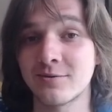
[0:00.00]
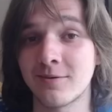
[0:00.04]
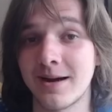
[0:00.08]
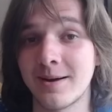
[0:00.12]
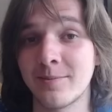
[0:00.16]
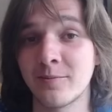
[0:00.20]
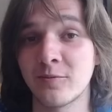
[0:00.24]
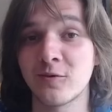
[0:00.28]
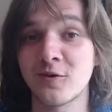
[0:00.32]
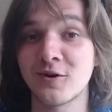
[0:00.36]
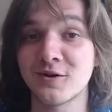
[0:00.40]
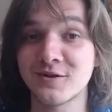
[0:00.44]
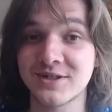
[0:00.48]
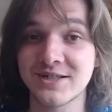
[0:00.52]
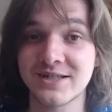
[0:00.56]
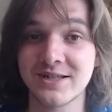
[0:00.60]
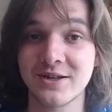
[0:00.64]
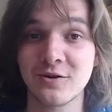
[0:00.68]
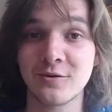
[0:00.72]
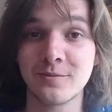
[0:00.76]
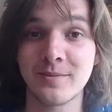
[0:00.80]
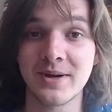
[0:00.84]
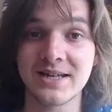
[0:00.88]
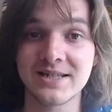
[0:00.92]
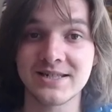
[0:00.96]
ramp while
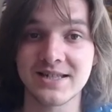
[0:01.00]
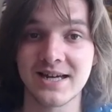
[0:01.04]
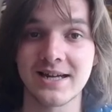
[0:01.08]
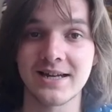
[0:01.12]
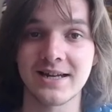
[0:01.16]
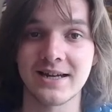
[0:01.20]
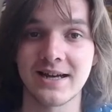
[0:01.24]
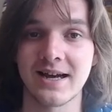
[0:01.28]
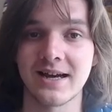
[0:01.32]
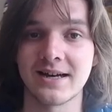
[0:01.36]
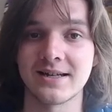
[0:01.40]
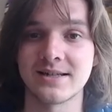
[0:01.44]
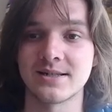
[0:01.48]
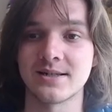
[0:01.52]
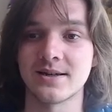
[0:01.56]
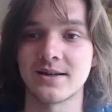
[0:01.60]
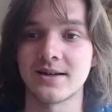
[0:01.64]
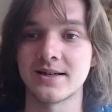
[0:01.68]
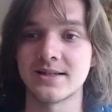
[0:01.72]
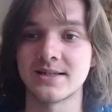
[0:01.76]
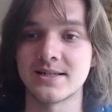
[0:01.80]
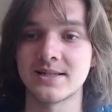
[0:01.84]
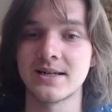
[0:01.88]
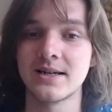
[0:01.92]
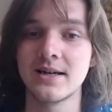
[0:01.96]
still maintaining hand
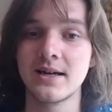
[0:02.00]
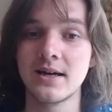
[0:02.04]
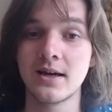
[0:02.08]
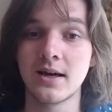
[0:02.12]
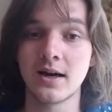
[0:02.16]
size.